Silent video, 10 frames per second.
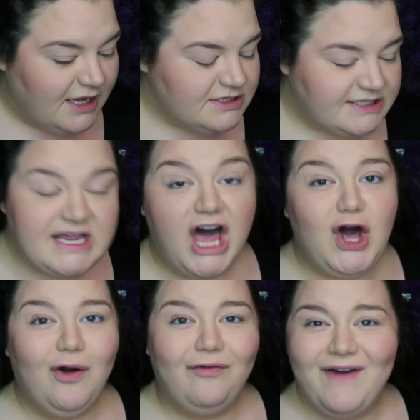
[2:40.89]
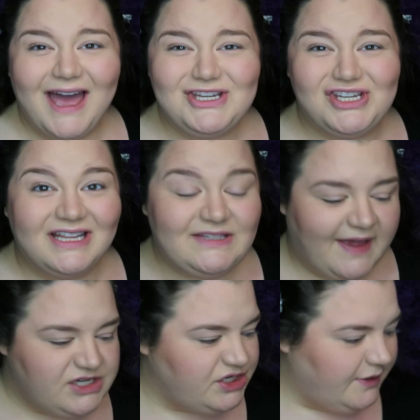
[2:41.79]
So fashion, it's
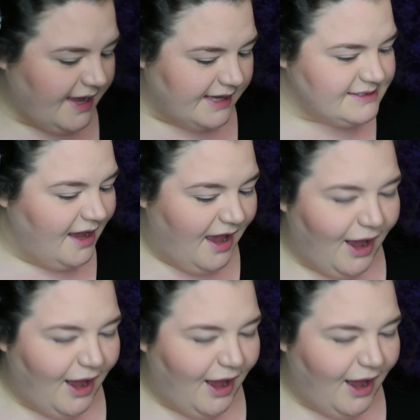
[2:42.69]
fashion, you guys.